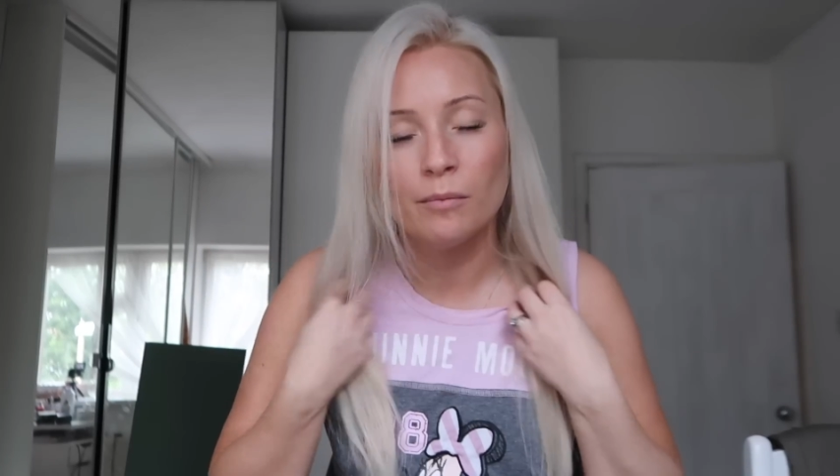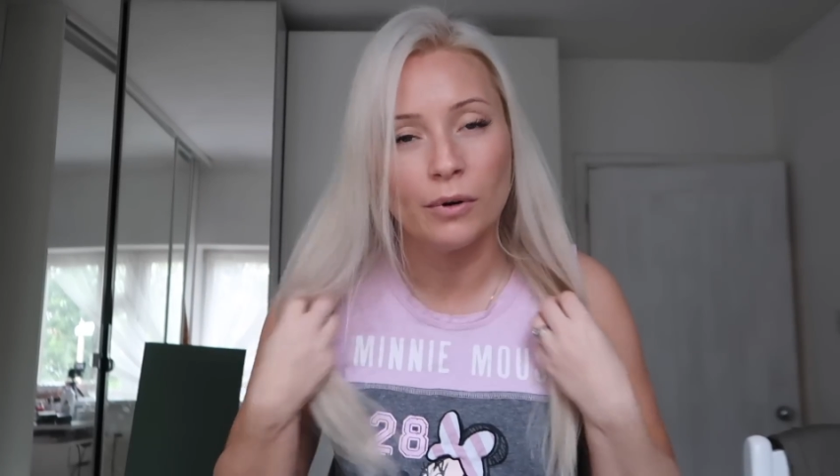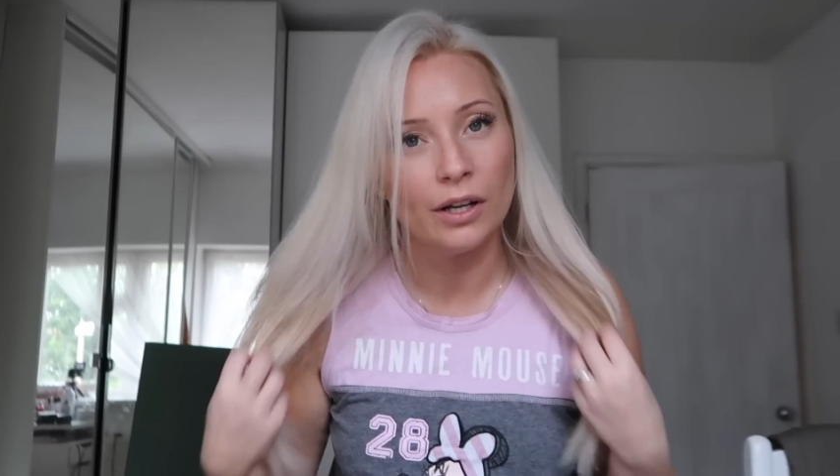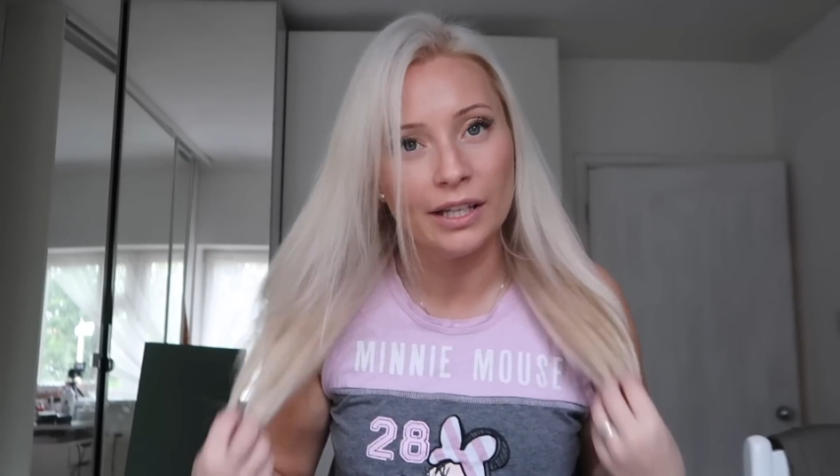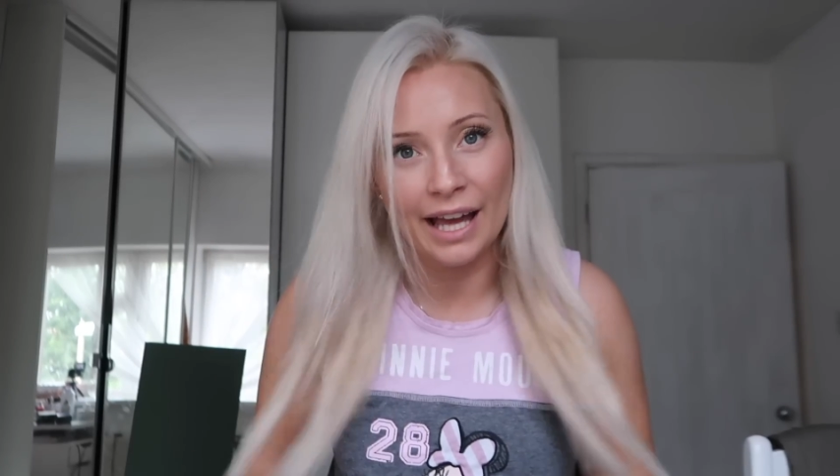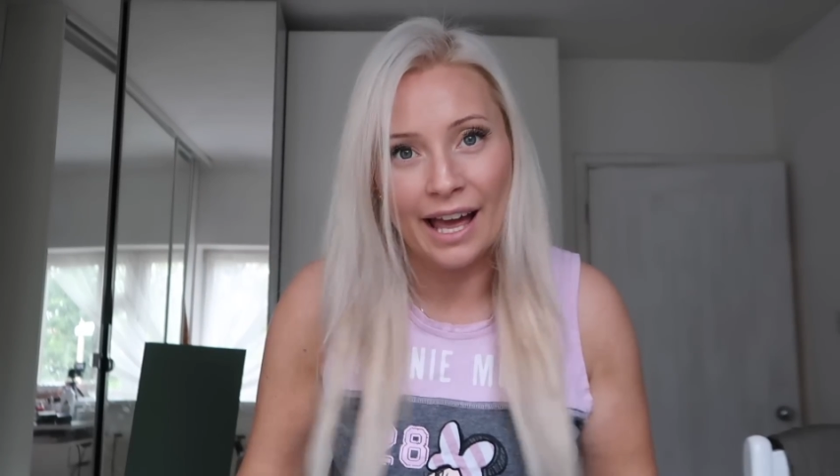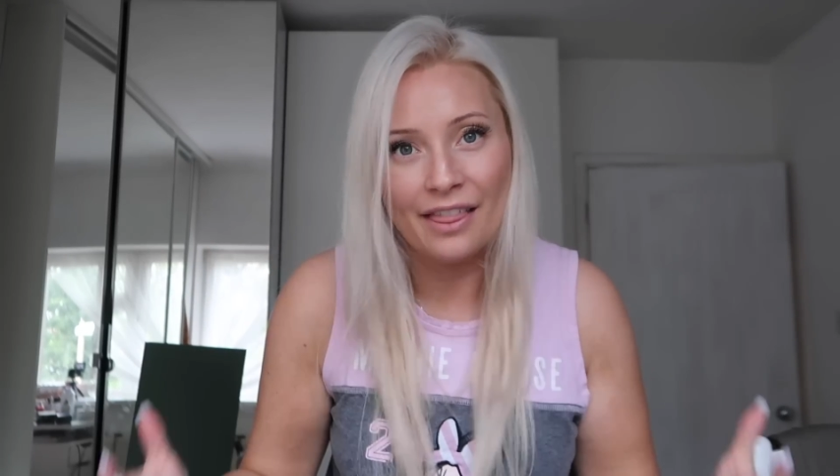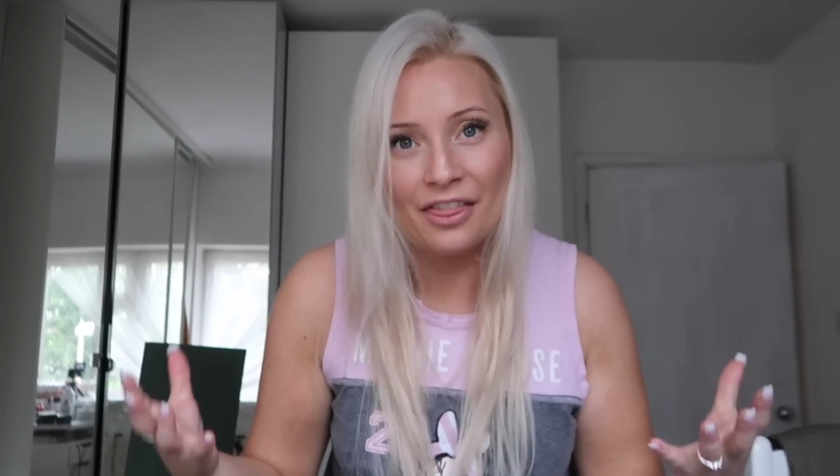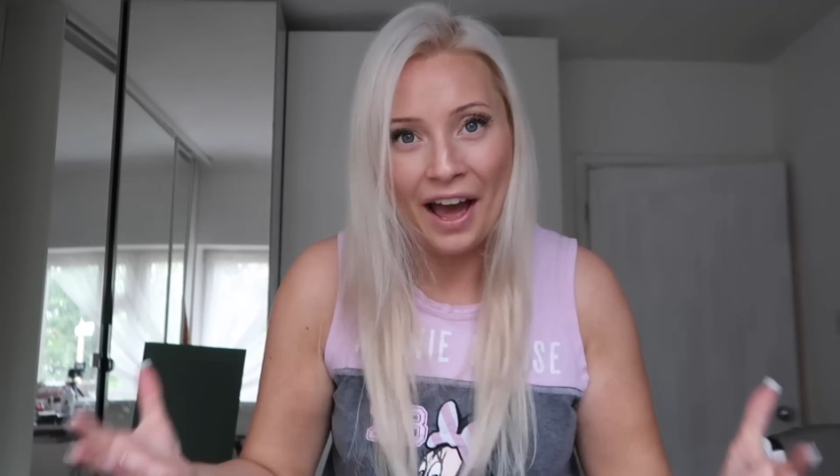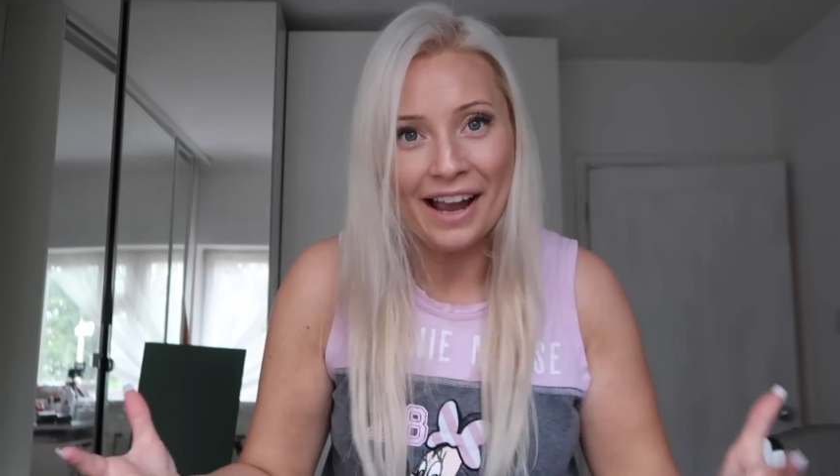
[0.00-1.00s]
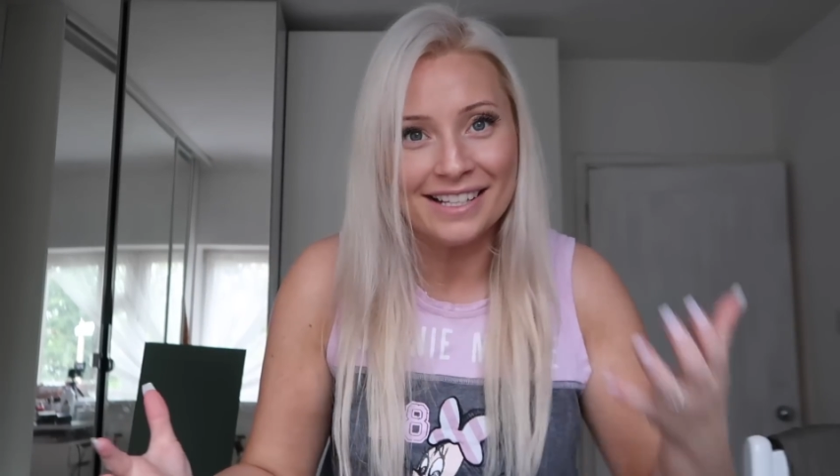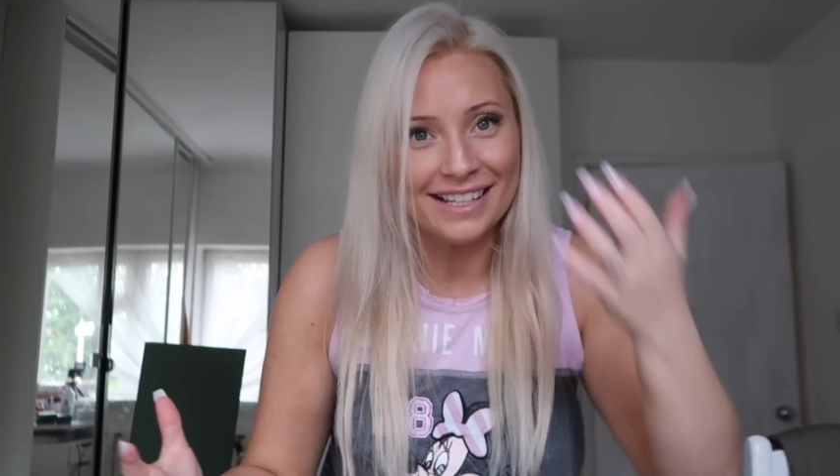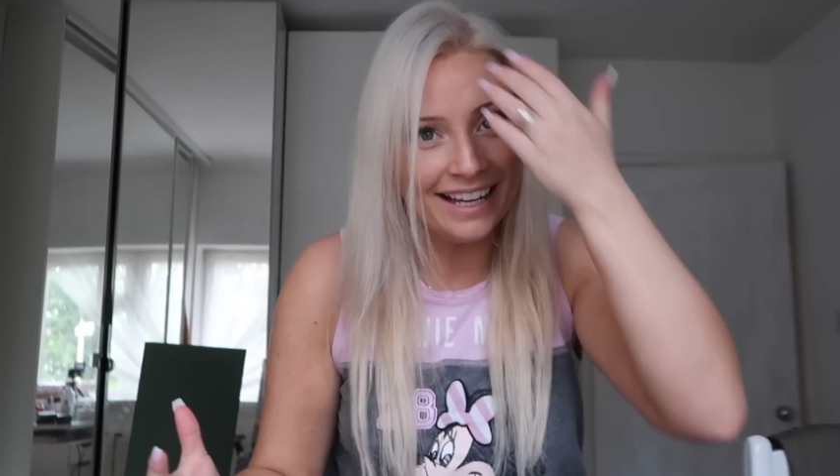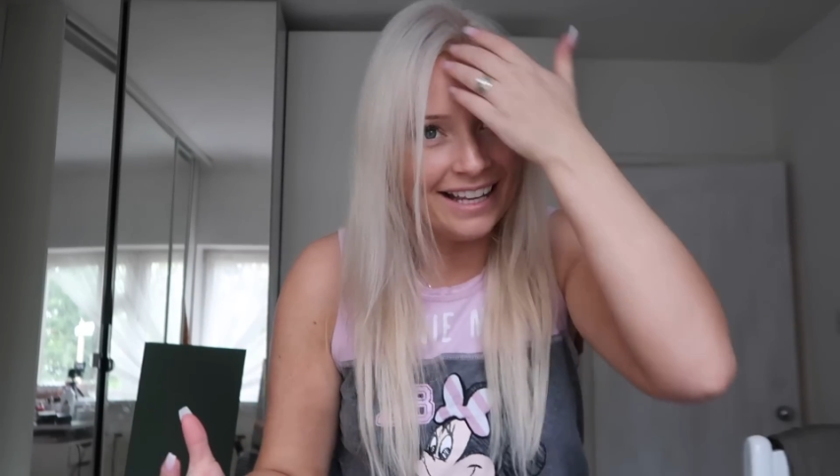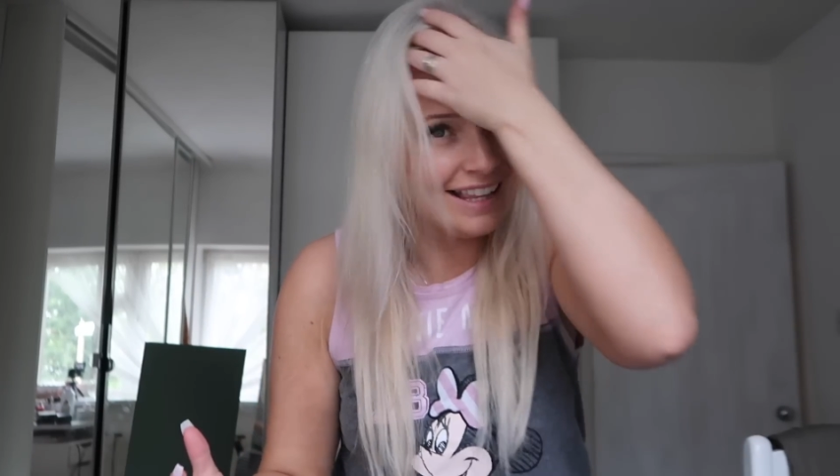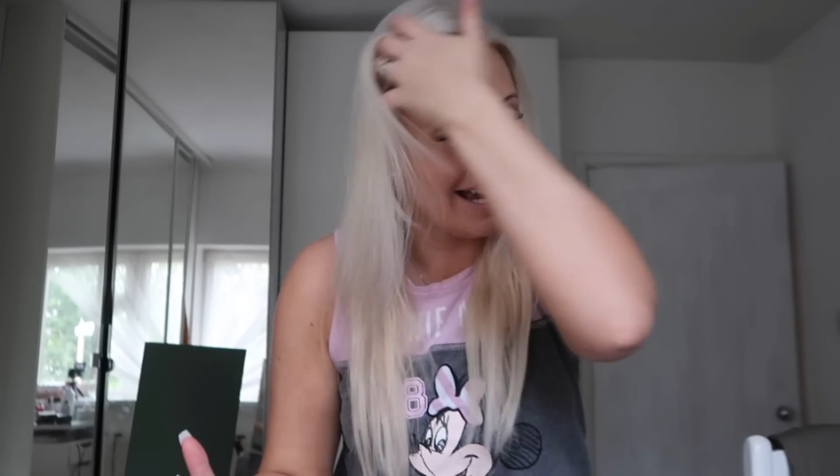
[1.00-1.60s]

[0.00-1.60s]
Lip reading: But yeah, that is it.